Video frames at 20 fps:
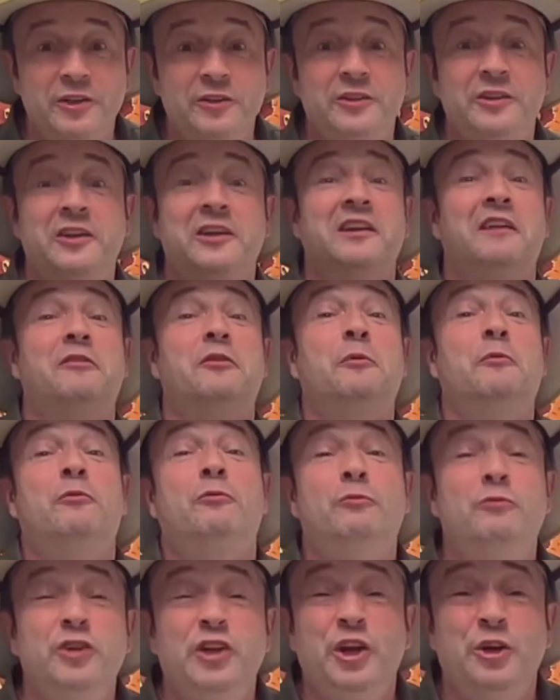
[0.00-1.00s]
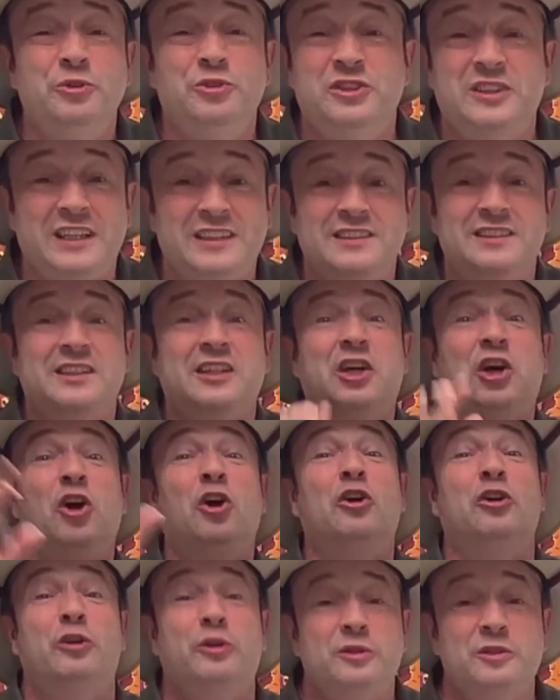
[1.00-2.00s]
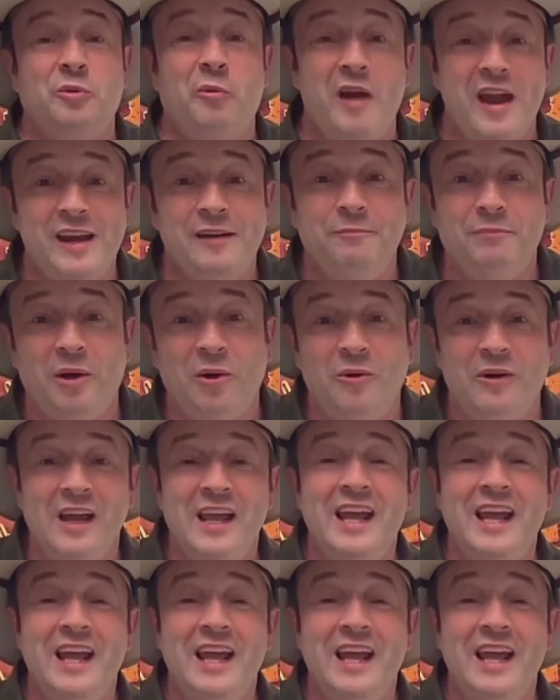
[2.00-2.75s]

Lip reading: You can have a newt that's the colour of the rainbow.